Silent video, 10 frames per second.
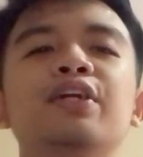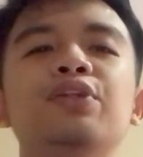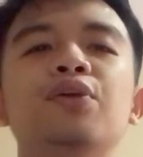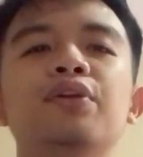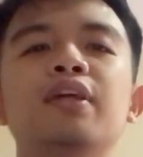
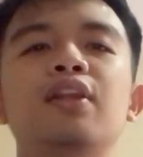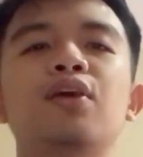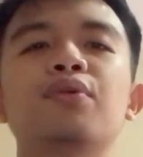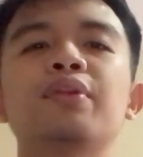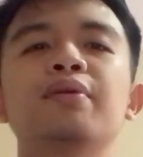don't
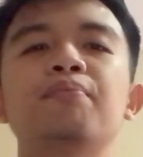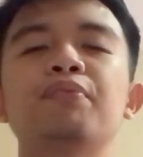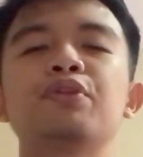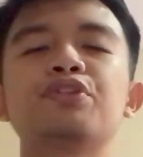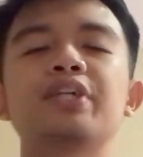allow them
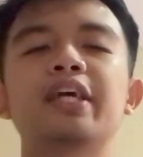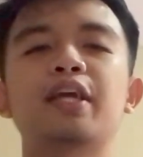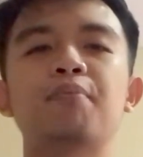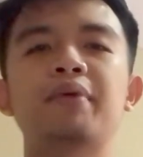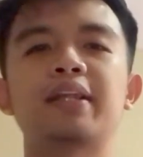to check
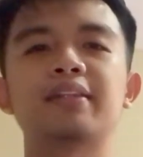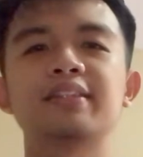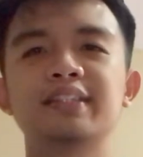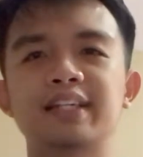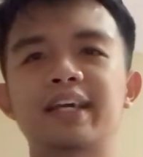email
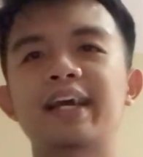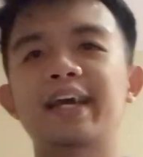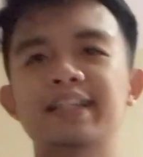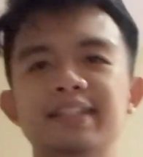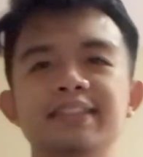
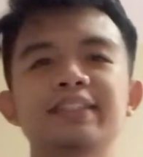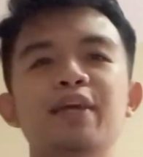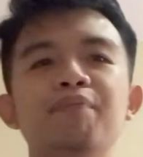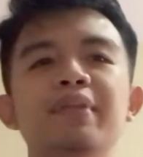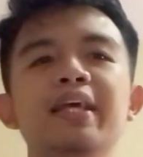at the
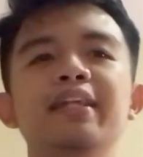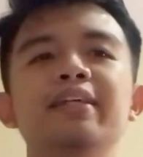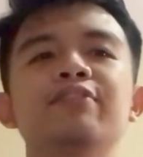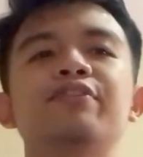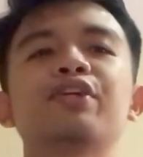same daily
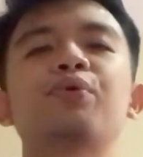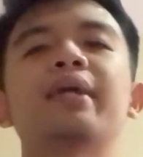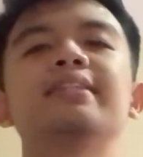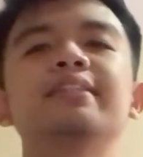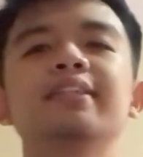
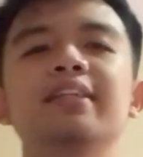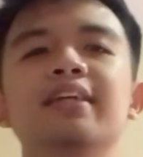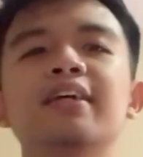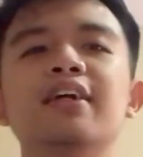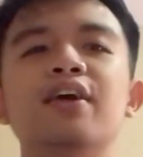frequency
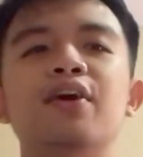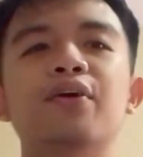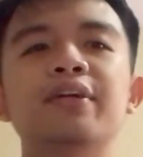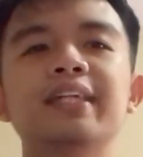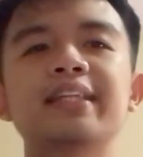
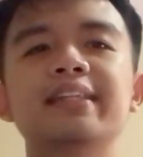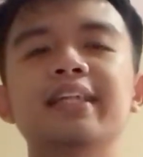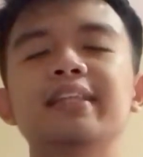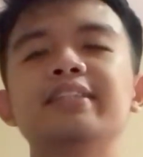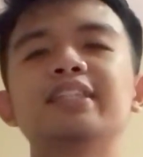or
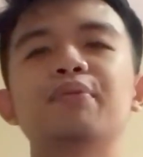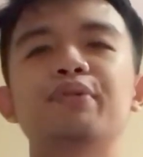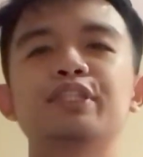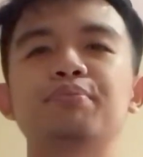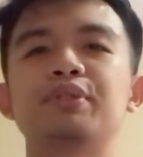dictate the same
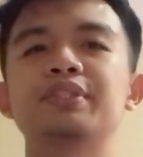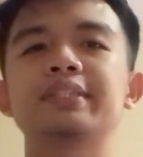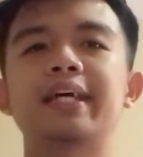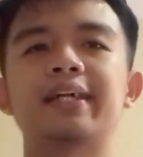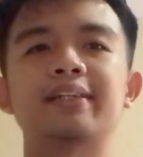response
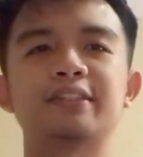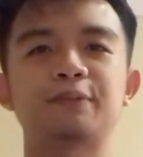style.